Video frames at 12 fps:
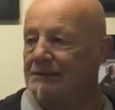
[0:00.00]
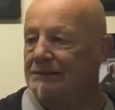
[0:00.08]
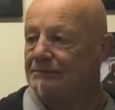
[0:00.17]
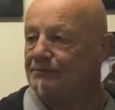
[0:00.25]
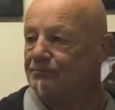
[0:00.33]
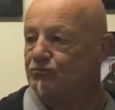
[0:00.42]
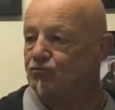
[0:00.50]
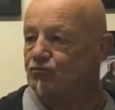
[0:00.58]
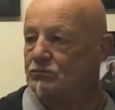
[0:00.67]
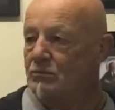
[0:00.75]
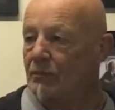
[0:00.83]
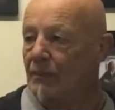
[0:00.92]
You know, and if he
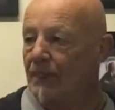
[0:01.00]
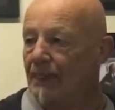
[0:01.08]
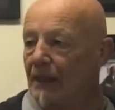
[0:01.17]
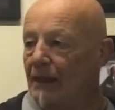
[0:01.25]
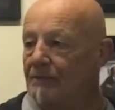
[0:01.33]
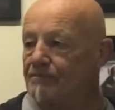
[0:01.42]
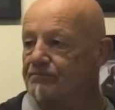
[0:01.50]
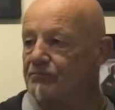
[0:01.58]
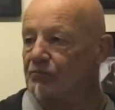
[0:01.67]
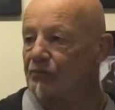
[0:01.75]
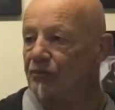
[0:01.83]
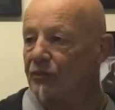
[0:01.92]
did have a dabble and he did
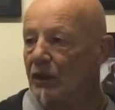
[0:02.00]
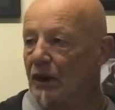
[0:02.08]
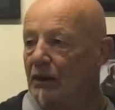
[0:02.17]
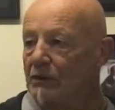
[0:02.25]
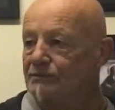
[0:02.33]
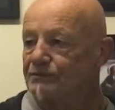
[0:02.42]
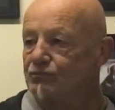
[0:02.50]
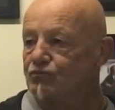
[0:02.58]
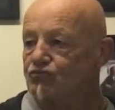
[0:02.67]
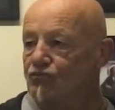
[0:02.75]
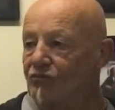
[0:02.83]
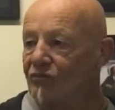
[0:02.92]
have a bit of a smoke or
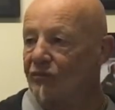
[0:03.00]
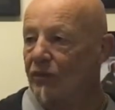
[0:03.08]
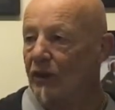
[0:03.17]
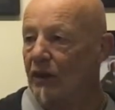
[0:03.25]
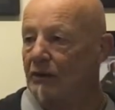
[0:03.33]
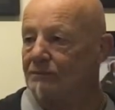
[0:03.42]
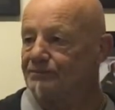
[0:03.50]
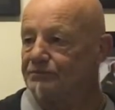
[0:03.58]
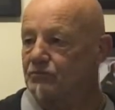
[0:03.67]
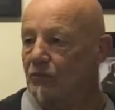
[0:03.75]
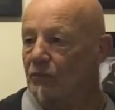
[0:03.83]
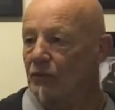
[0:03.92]
whatever he did in his
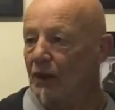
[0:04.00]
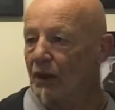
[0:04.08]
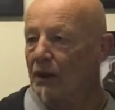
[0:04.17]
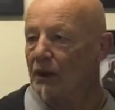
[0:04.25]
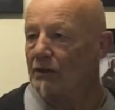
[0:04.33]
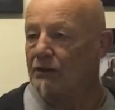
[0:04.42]
lifetime, he did.